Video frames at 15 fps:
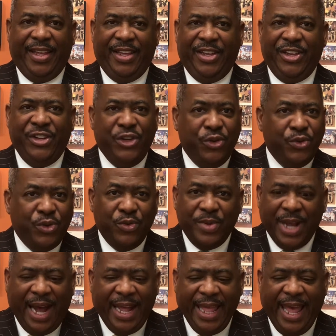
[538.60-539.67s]
You do
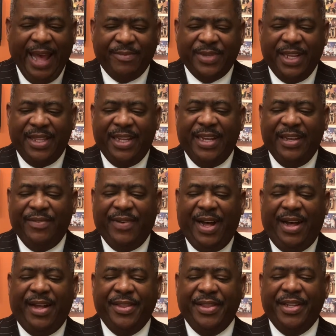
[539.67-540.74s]
not have to live
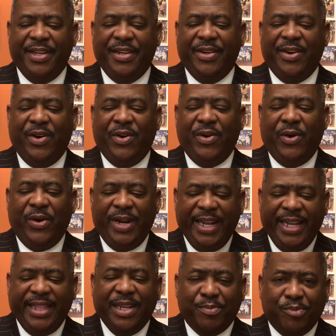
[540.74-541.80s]
under or
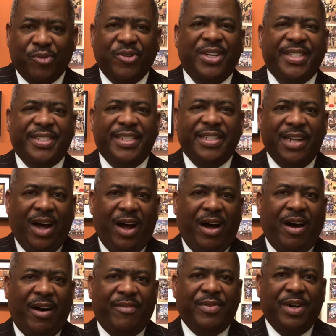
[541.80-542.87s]
in the prison
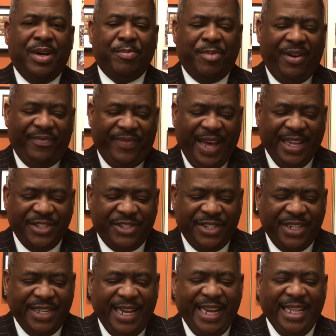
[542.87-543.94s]
of
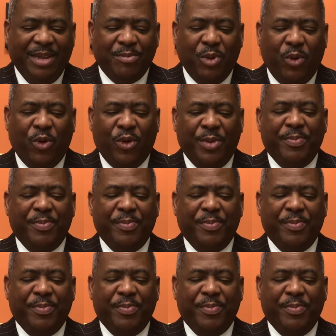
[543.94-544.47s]
perfection anymore,